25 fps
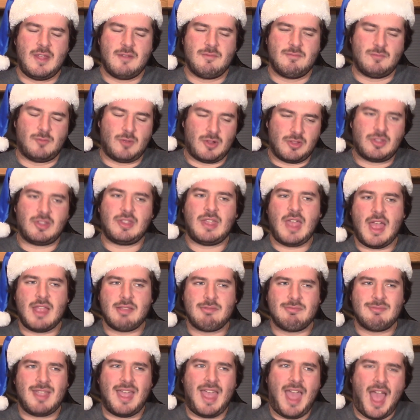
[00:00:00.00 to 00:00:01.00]
once
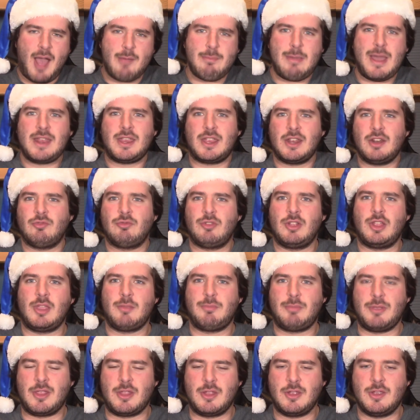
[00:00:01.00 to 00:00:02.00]
again, how bad can it really
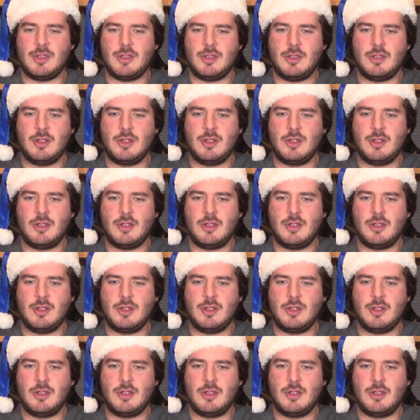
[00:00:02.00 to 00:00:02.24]
be?